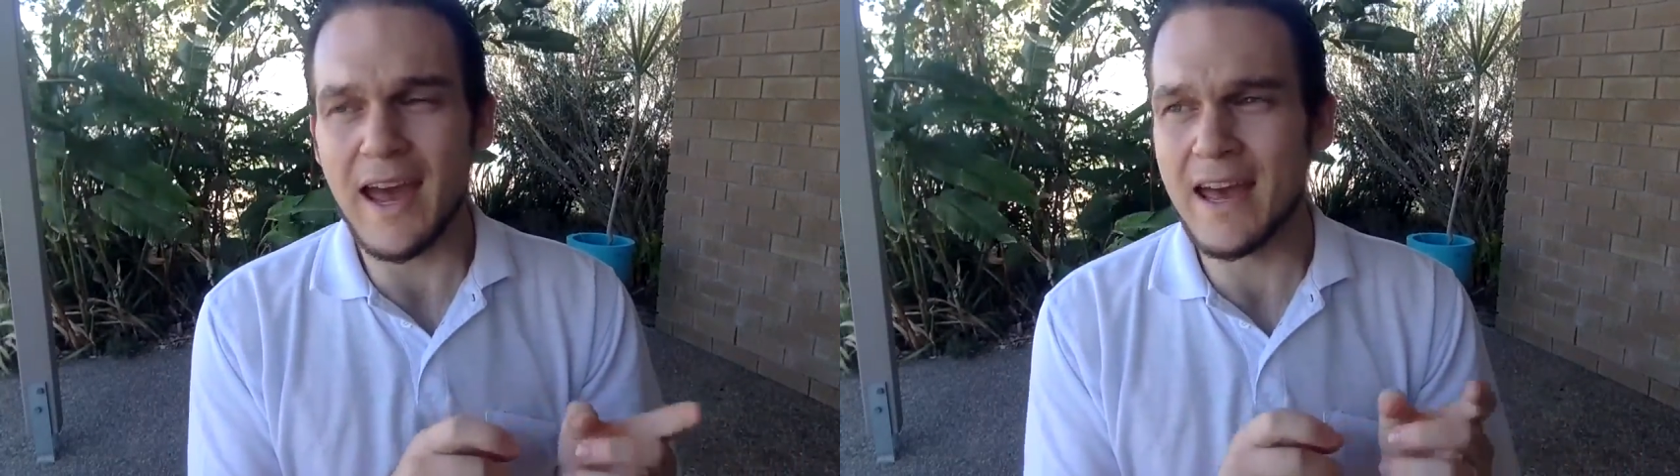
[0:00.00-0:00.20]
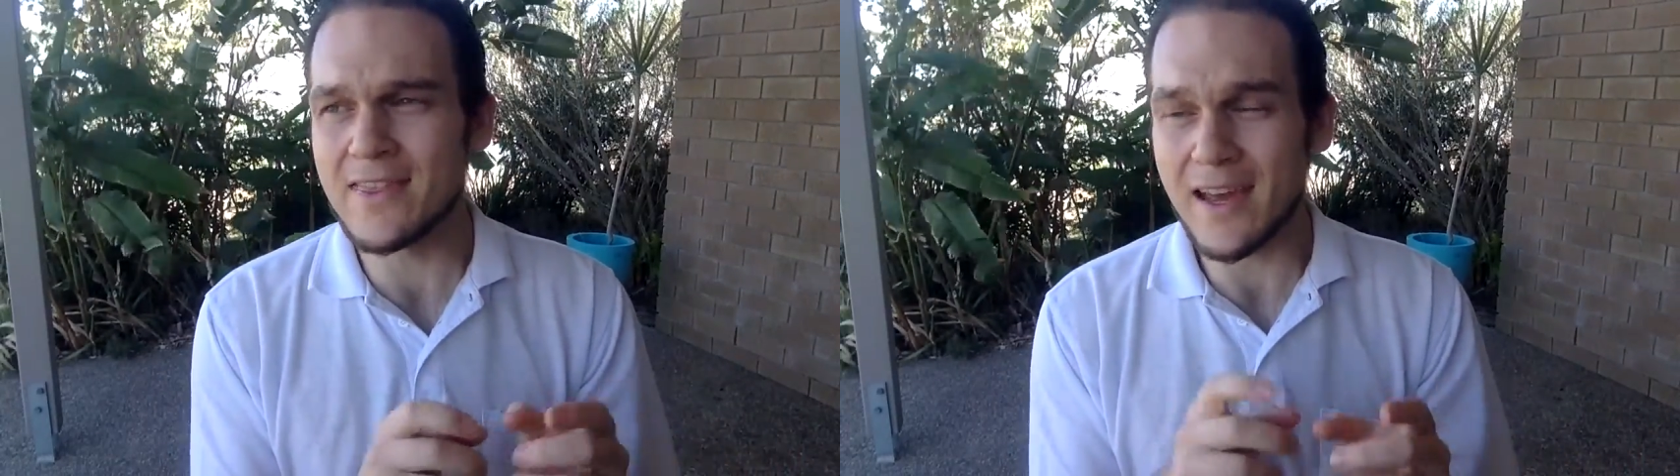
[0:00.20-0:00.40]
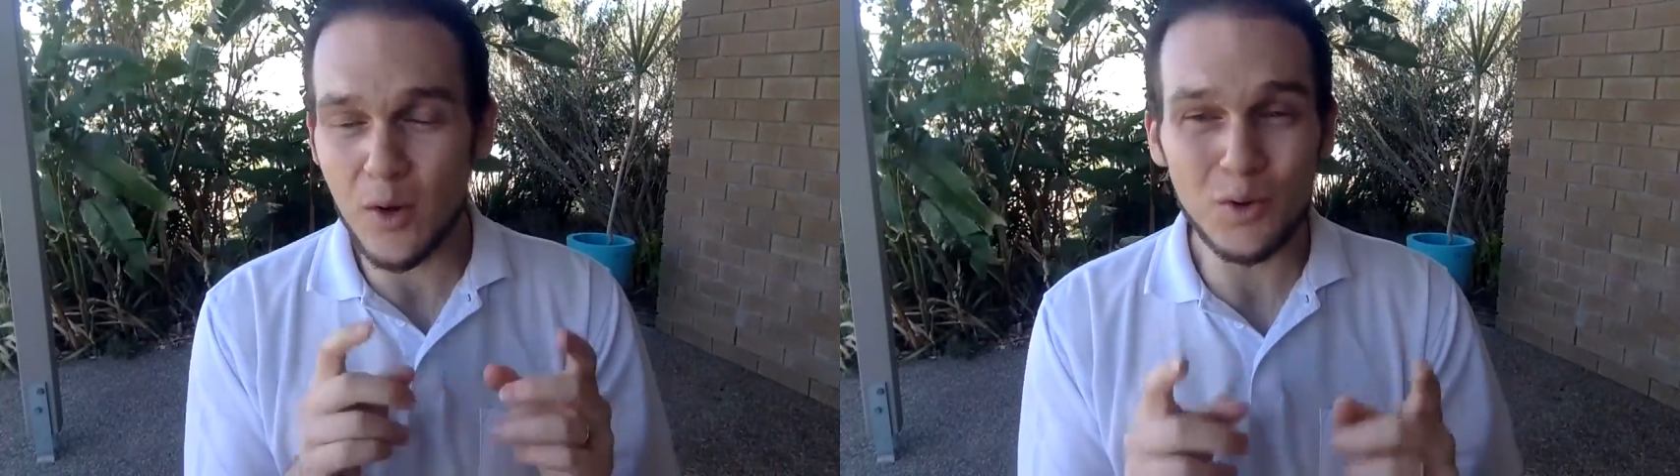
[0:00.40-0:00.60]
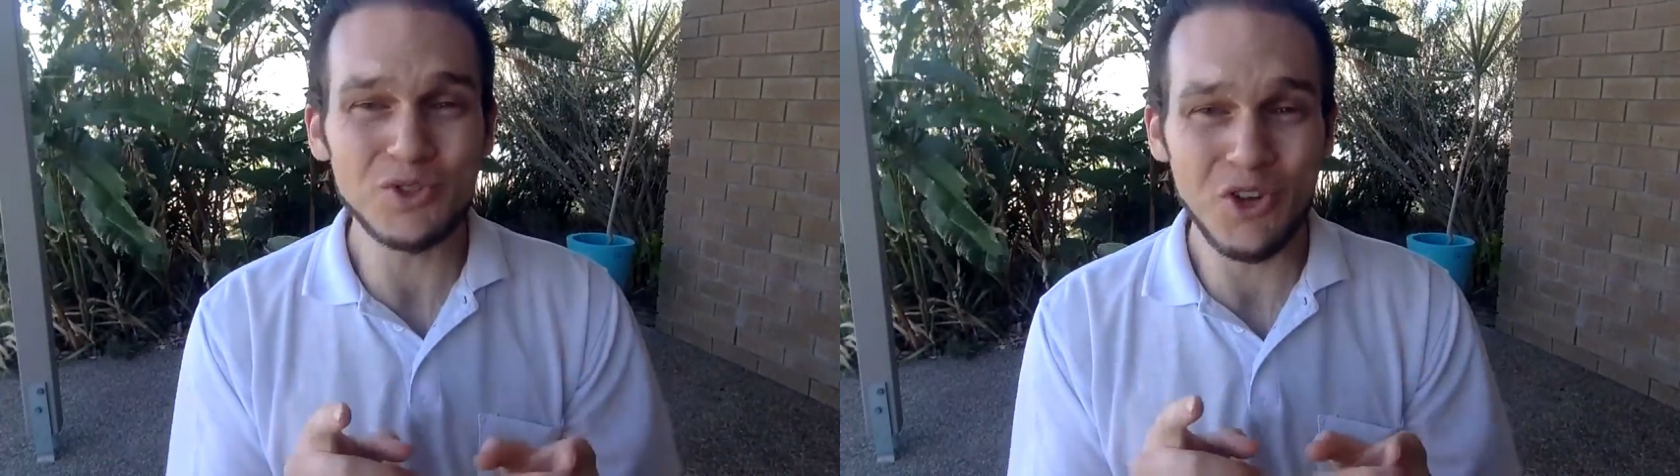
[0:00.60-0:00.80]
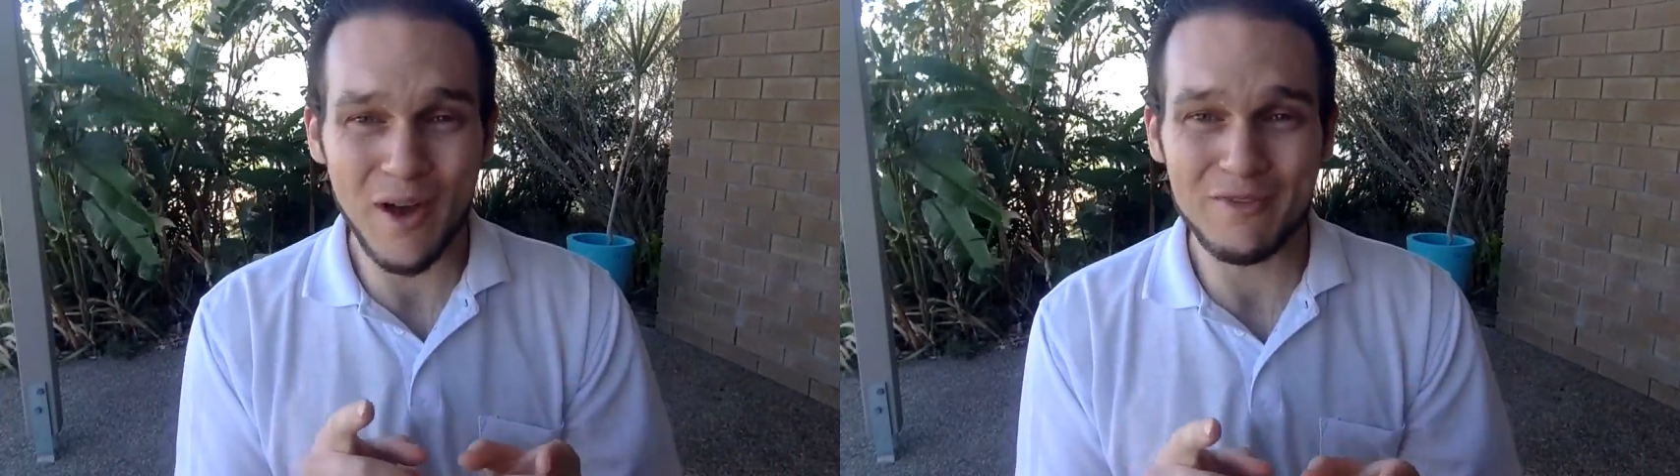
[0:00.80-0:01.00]
And they
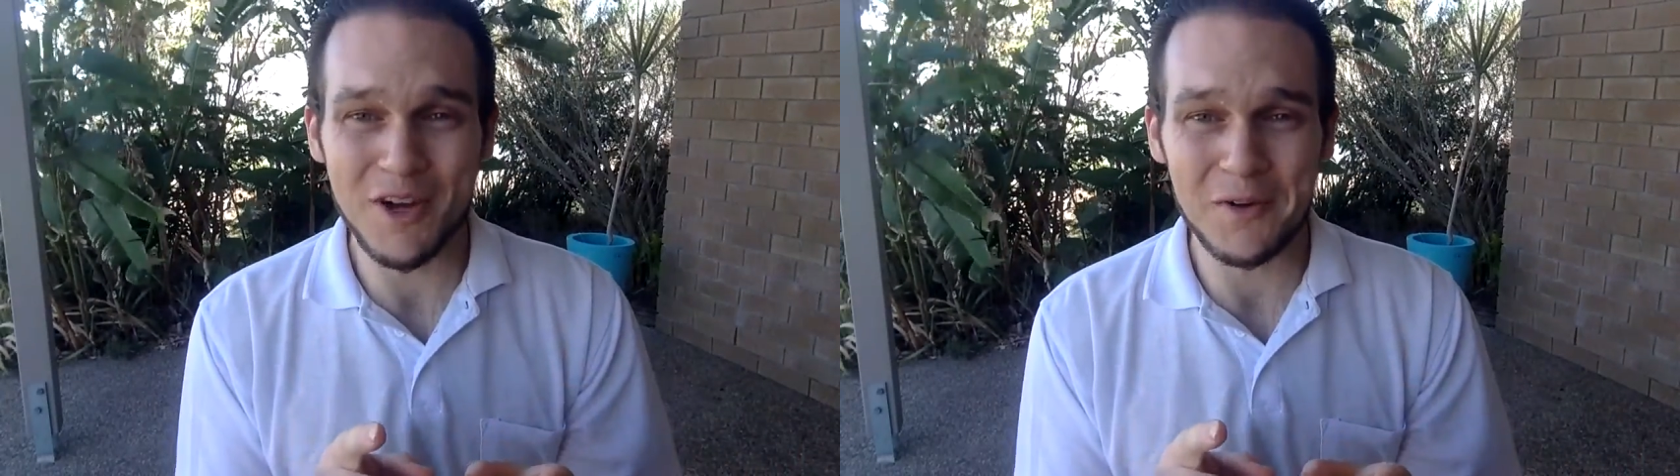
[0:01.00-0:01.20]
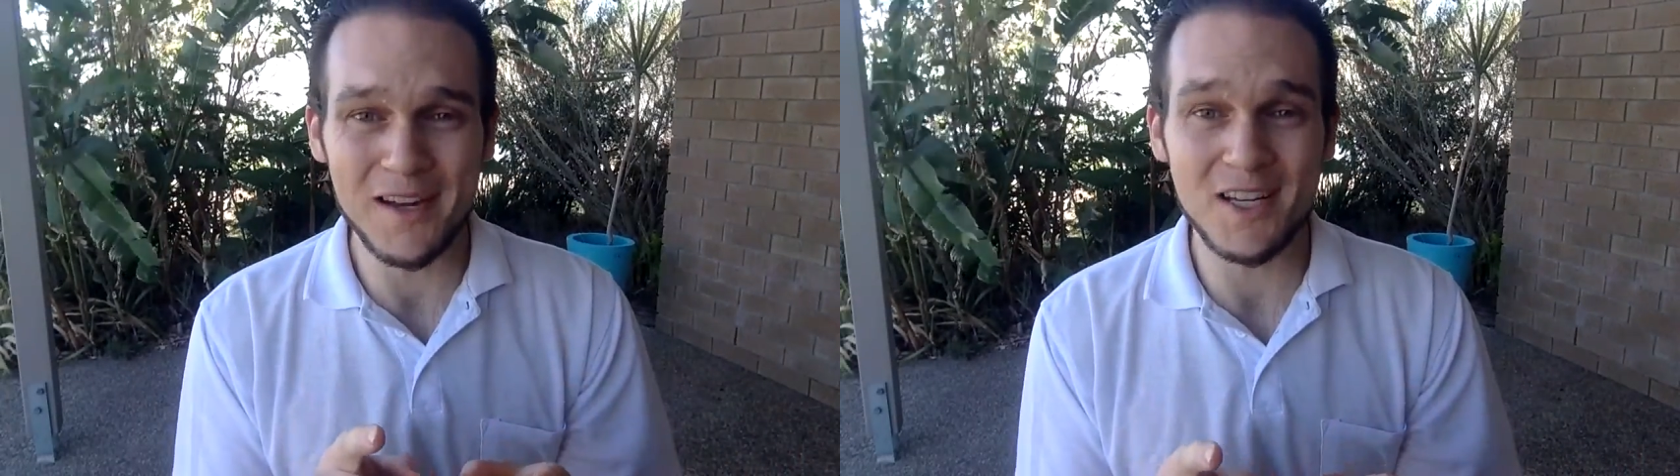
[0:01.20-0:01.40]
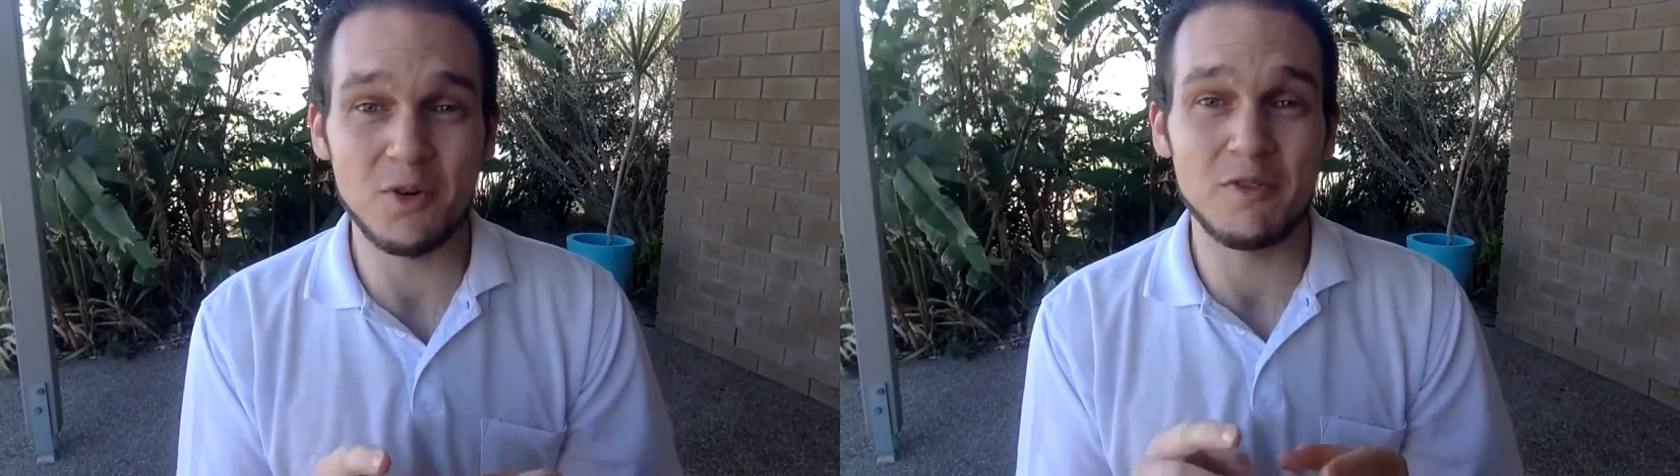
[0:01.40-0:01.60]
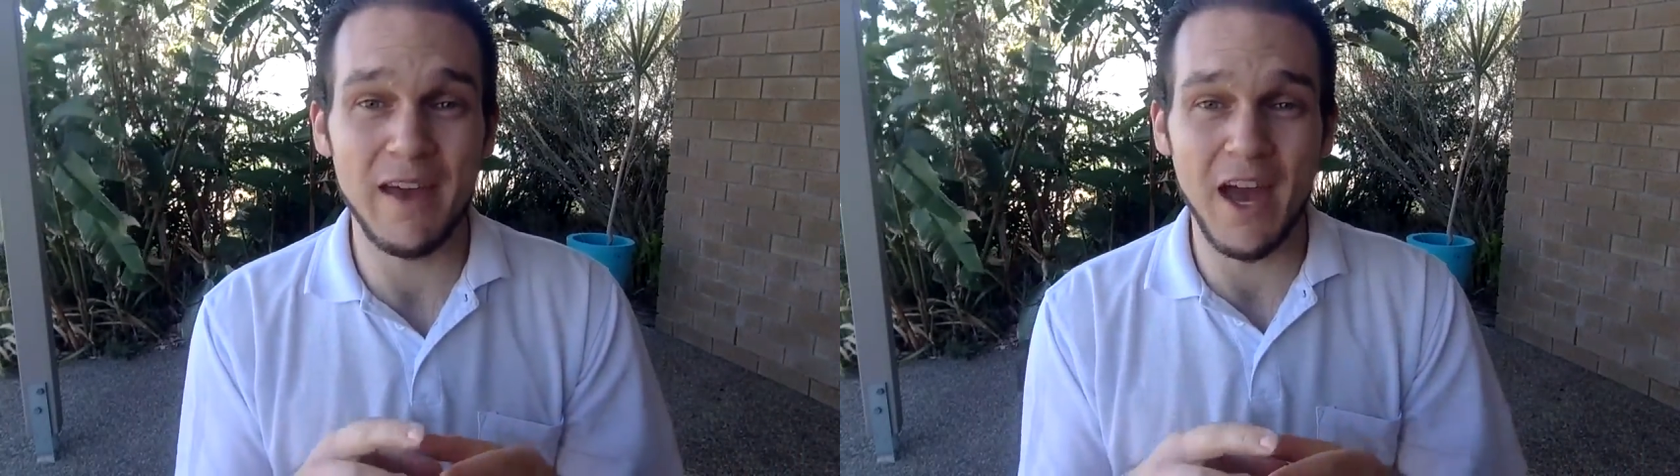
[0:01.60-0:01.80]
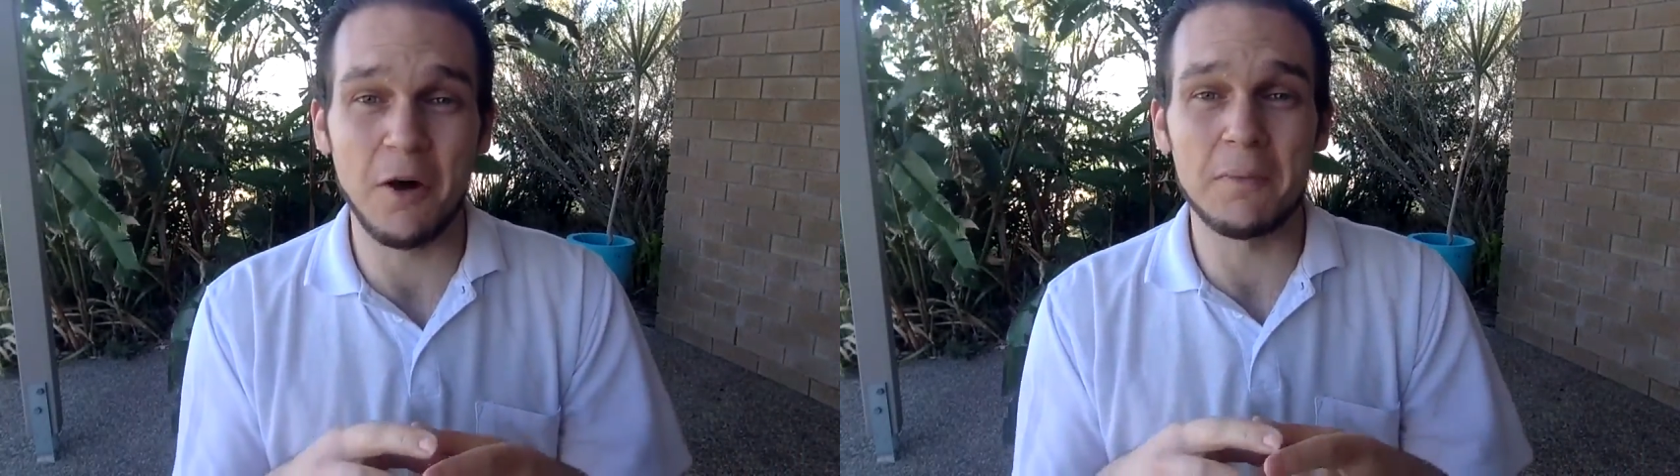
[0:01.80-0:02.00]
also have no idea
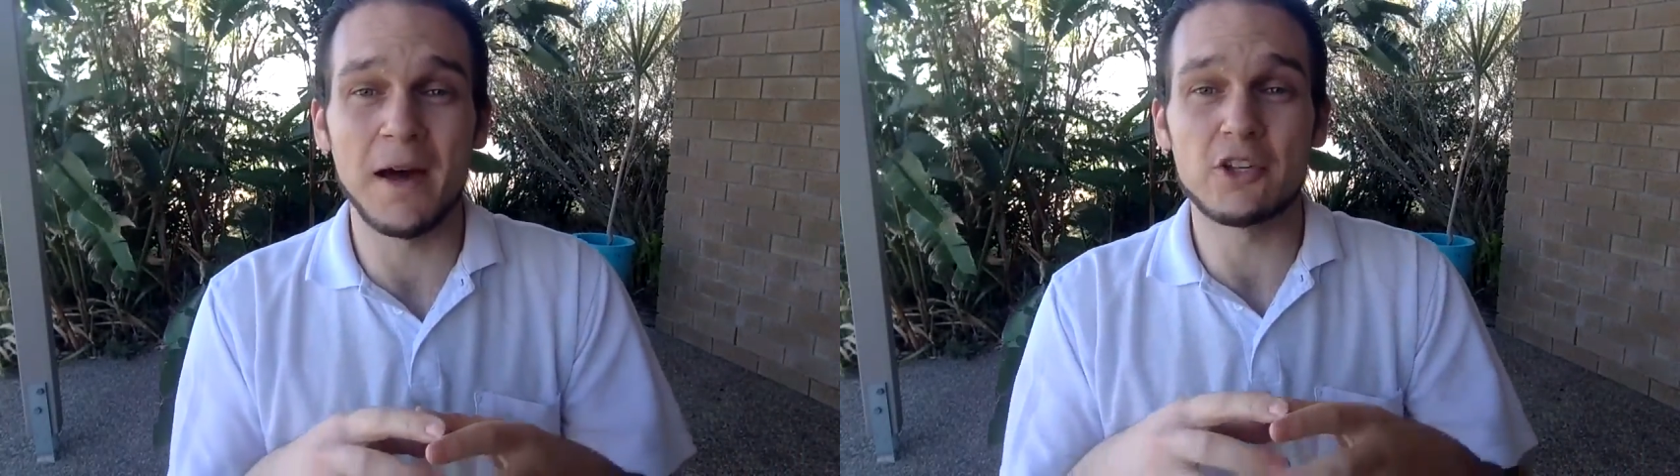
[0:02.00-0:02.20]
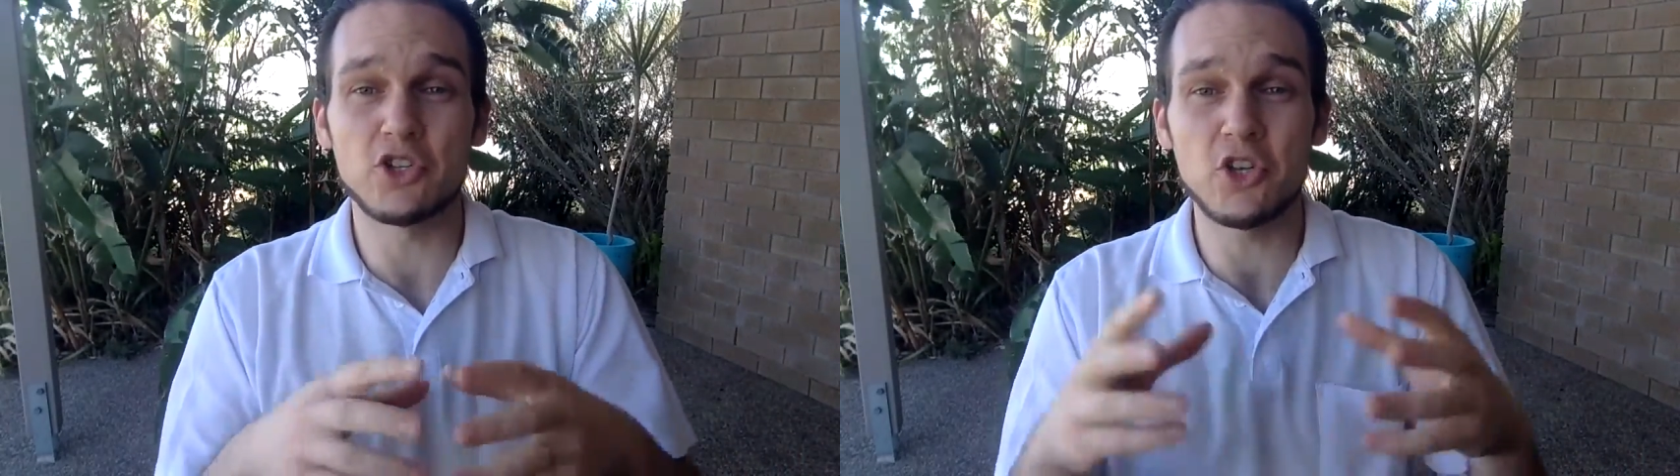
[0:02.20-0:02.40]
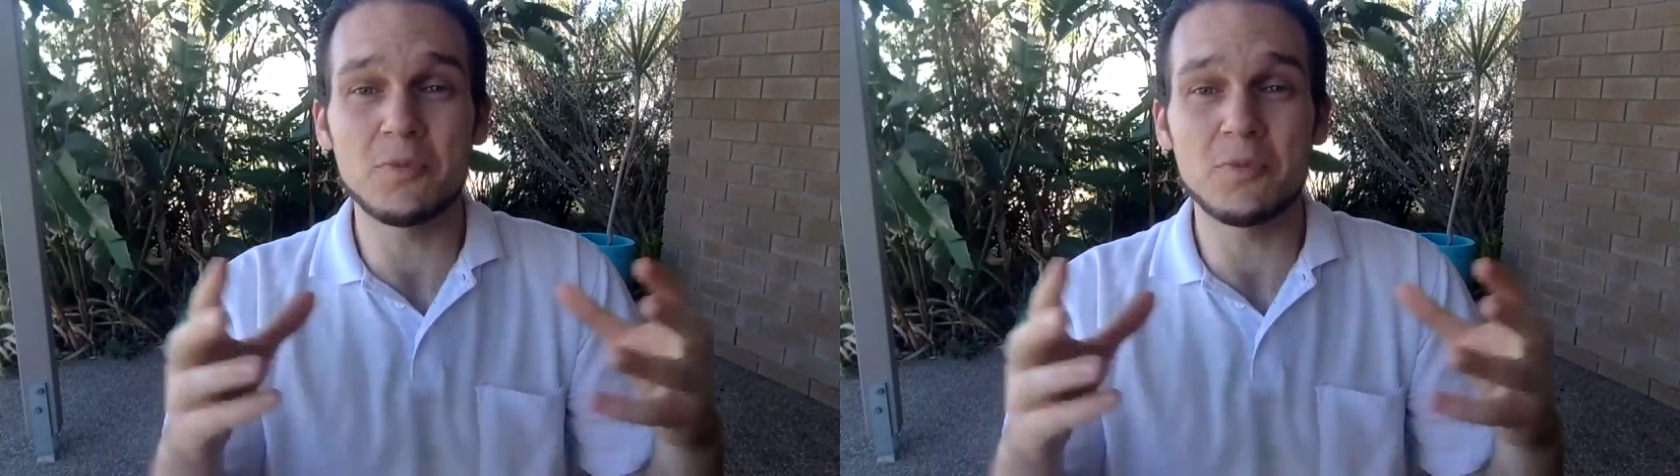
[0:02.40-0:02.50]
of how much